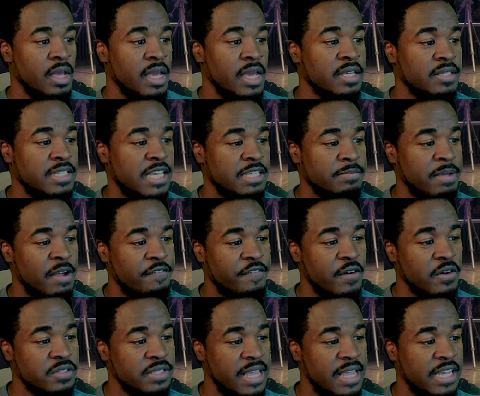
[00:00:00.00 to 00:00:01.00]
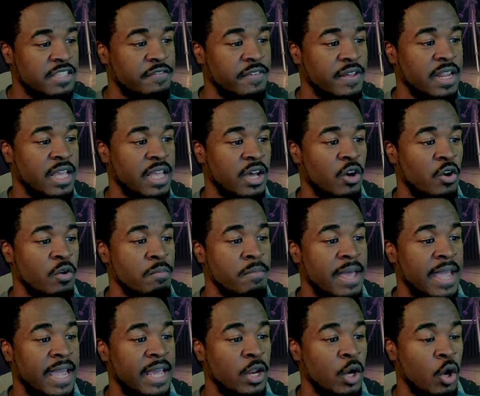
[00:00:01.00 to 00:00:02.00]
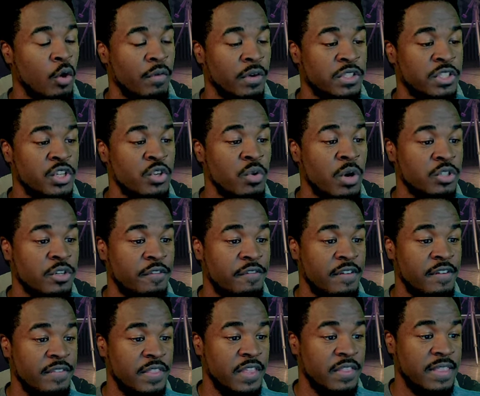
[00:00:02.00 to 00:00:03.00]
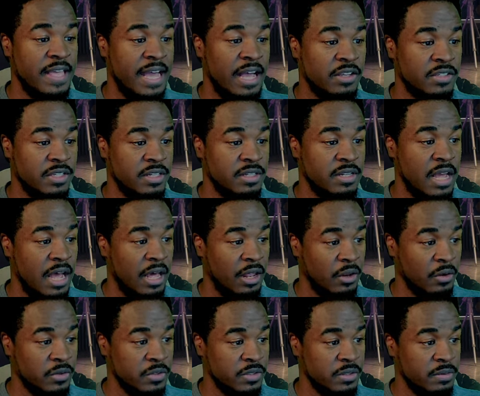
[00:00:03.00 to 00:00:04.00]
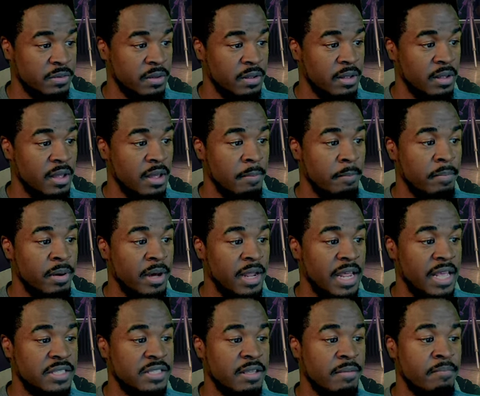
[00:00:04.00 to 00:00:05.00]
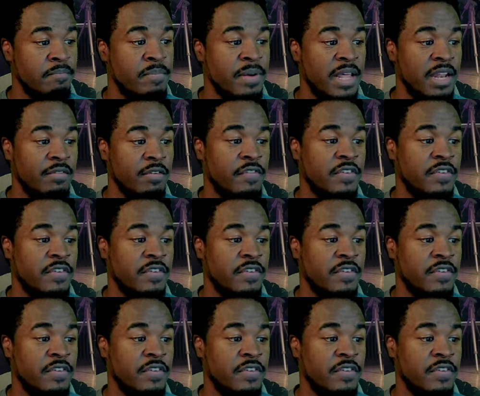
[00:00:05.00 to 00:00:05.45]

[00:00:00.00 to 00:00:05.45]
He says, my first X video made over $250,000. But it's a bit of